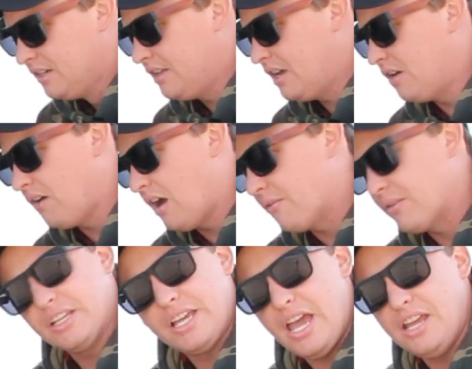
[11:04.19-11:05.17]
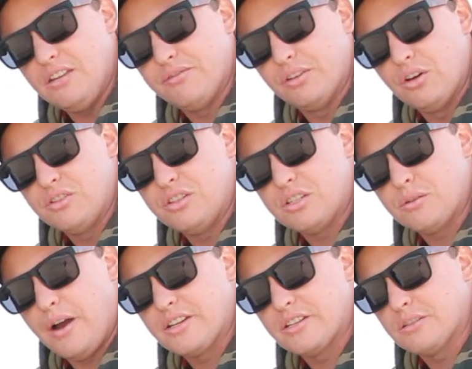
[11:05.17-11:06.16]
They're really handy for those
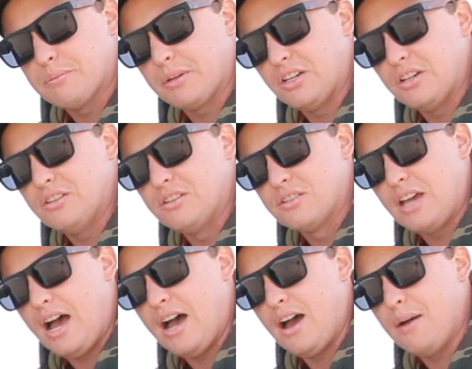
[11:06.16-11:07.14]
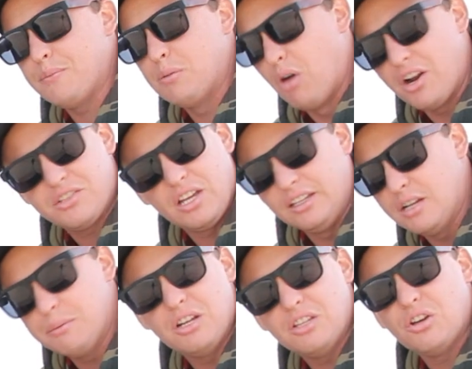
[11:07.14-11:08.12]
situations, because you might just get a
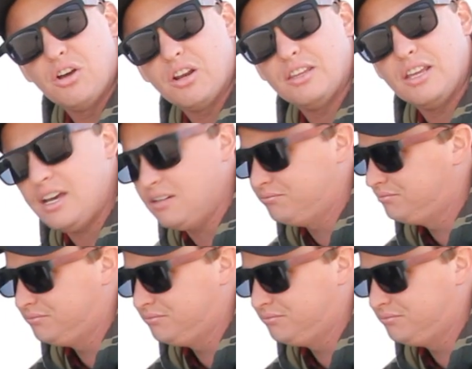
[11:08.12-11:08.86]
little bit of dirt in there,